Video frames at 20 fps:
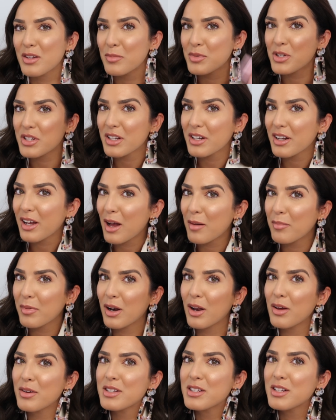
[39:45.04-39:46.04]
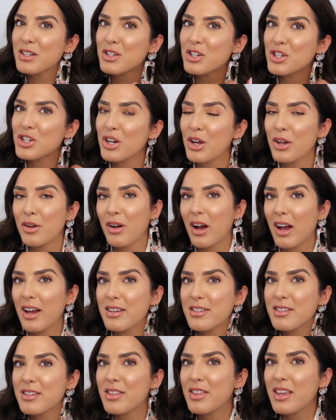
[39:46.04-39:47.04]
So I'm just going to come closer to show you
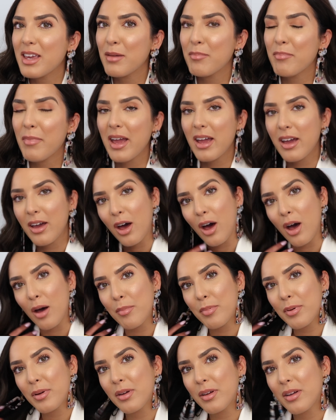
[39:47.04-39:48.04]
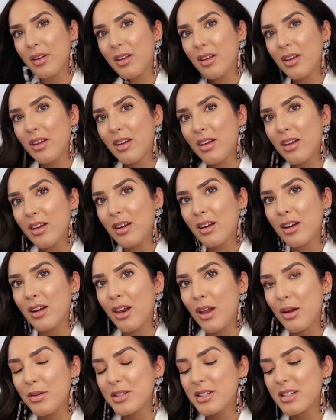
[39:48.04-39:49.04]
guys the makeup
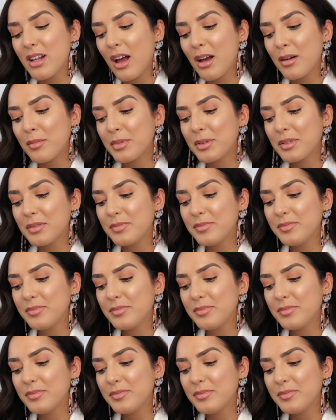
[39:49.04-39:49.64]
close up.